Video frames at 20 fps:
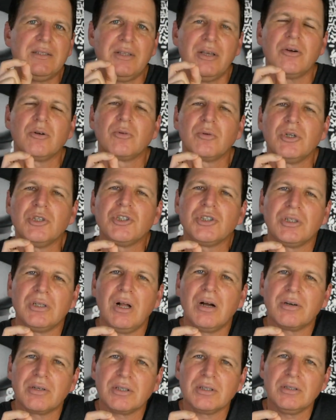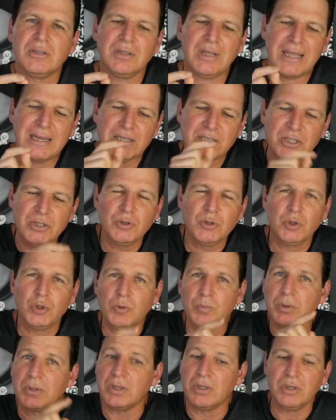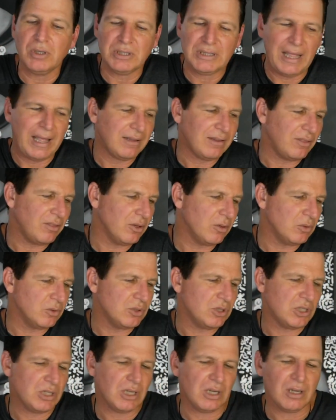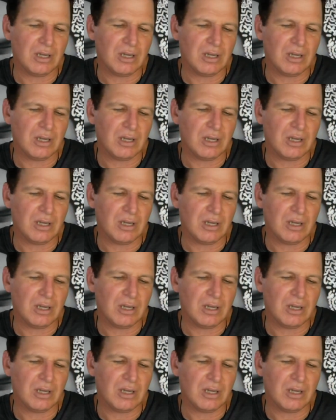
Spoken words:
their original article and YouTube looked at those